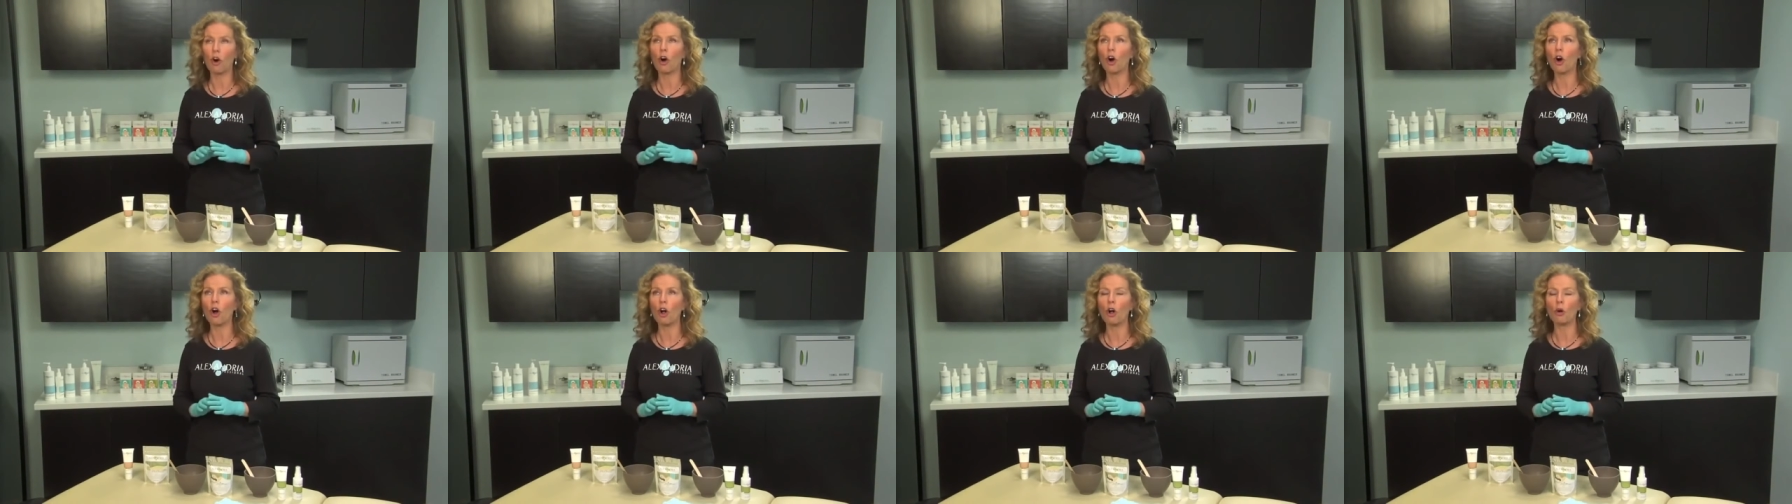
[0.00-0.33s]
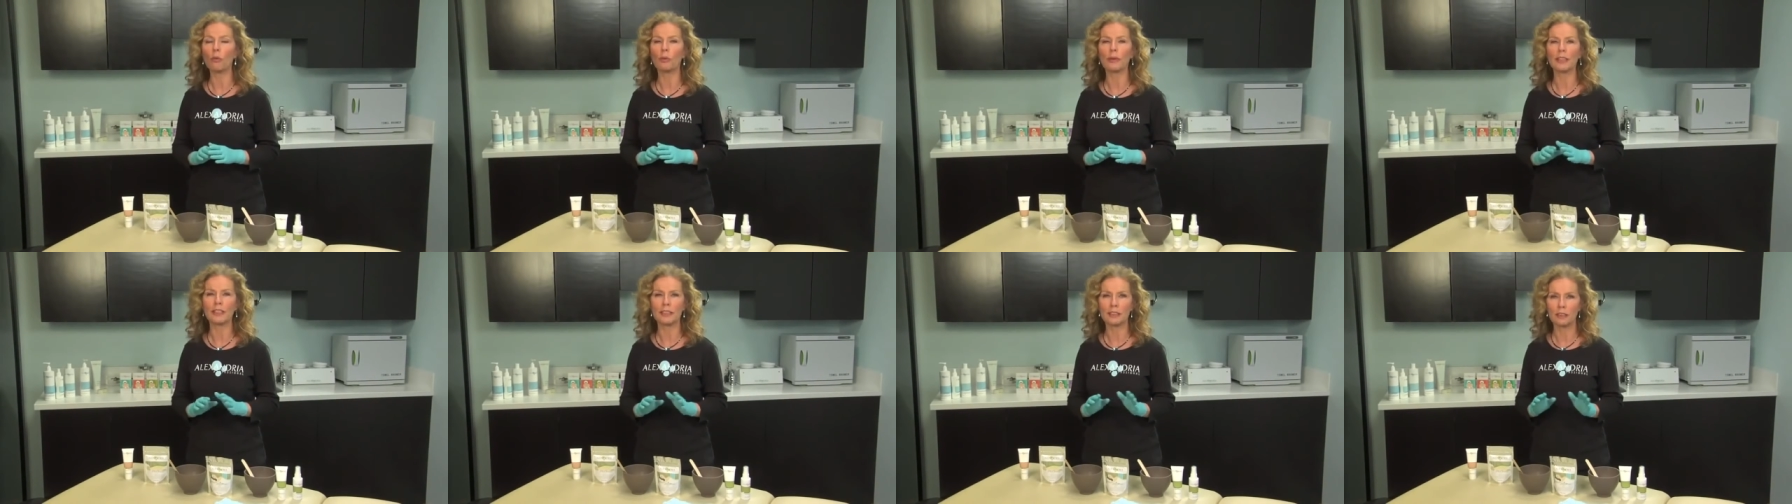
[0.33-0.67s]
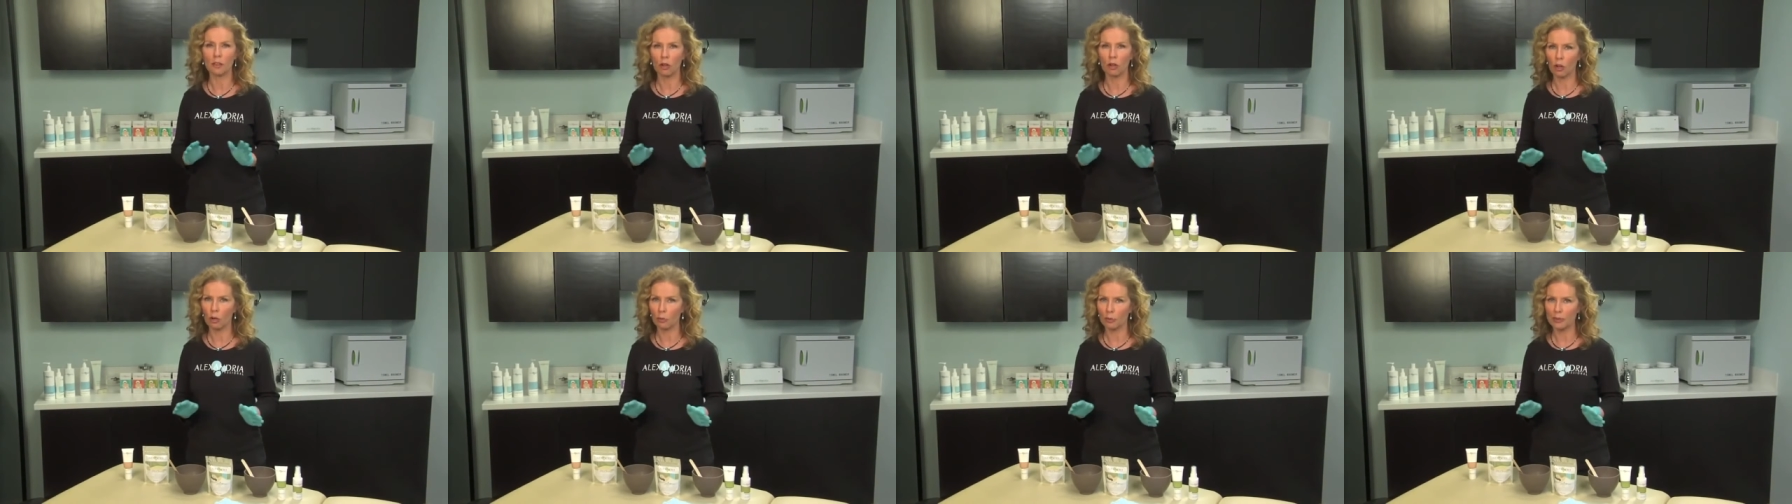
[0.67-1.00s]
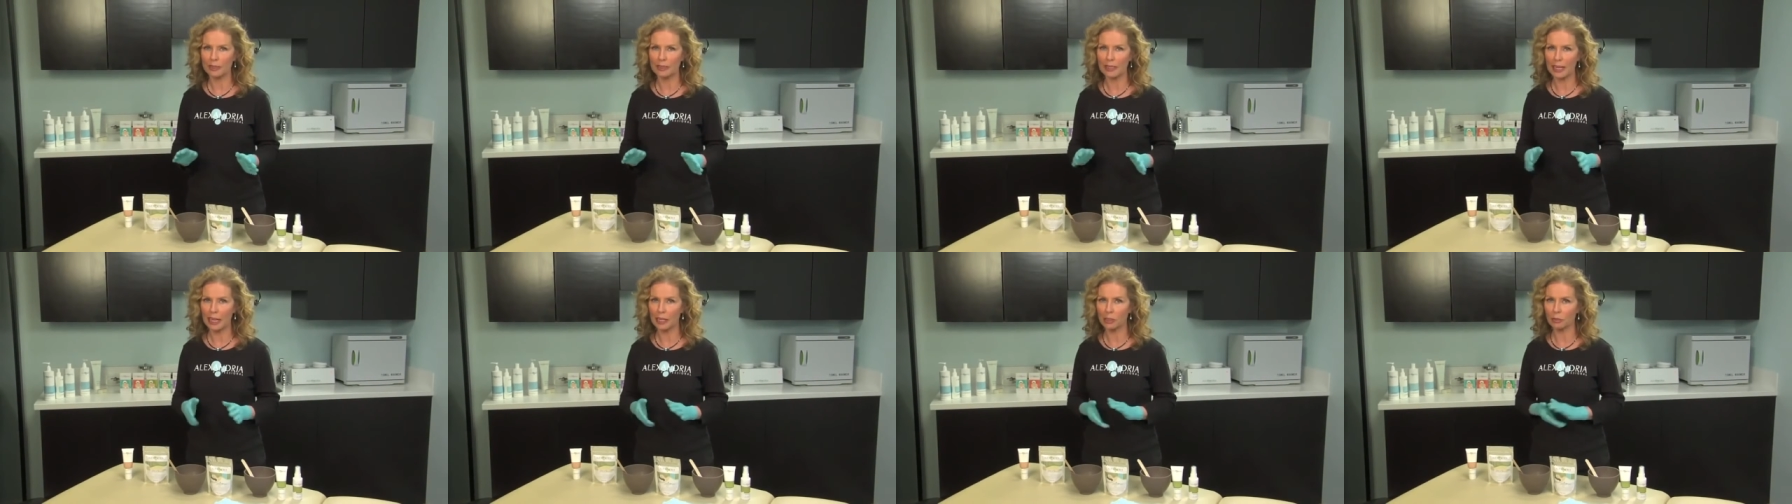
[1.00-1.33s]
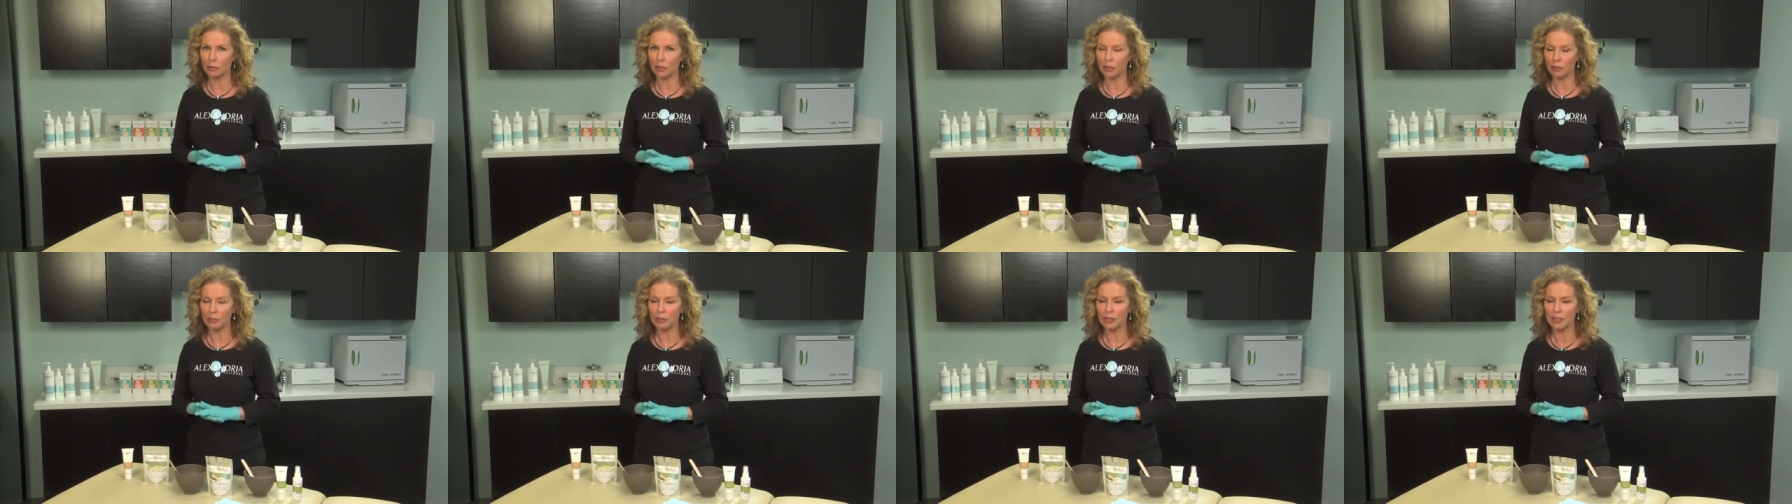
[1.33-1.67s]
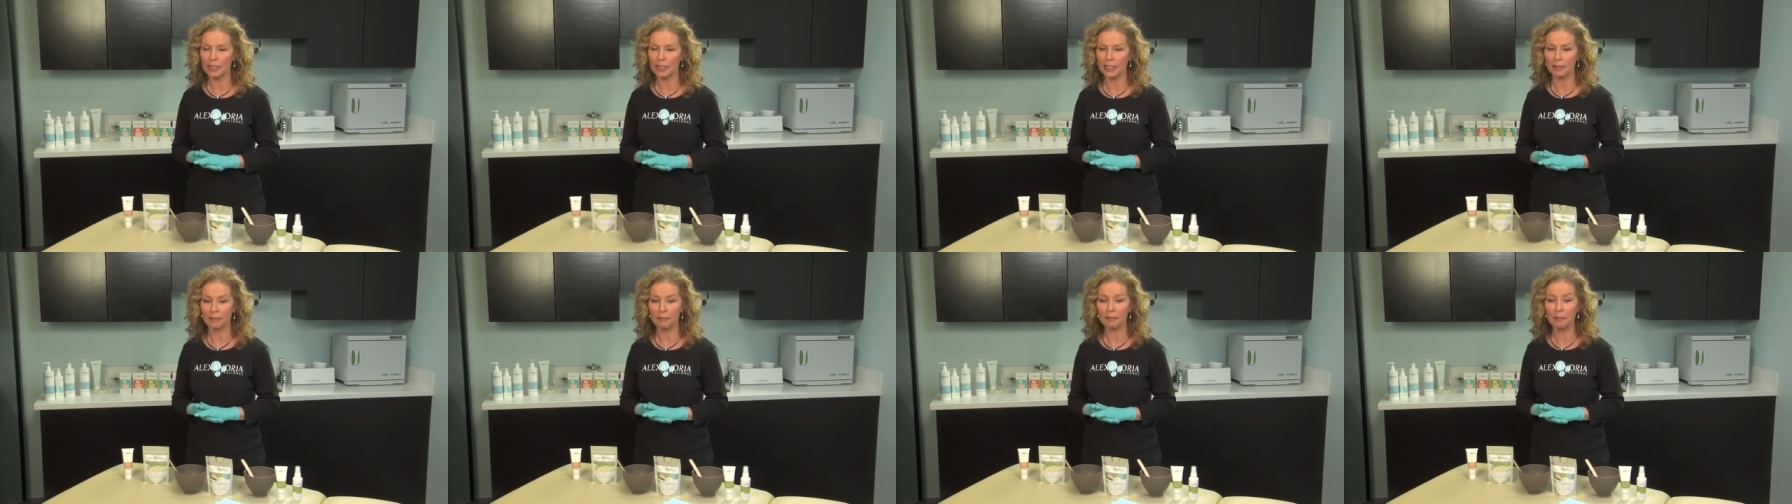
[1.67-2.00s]
Always, always hydrate your
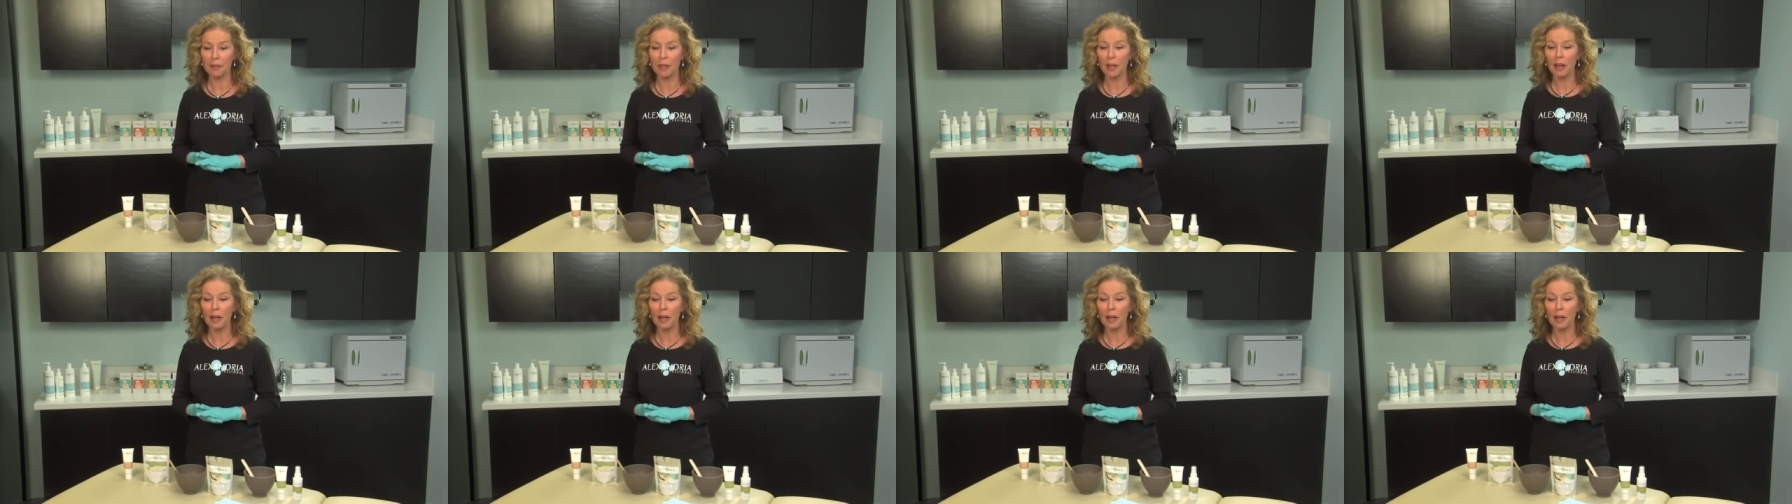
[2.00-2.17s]
skin.